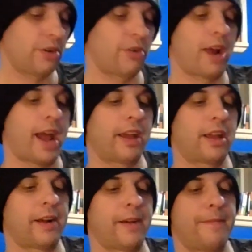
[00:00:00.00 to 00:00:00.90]
a crack
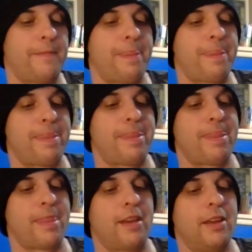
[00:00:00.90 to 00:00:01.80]
here,
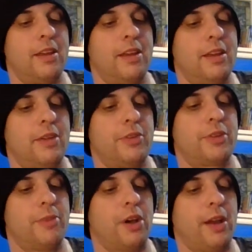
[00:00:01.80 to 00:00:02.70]

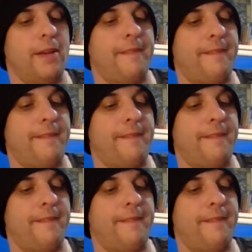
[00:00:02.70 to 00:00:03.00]
which I'm not,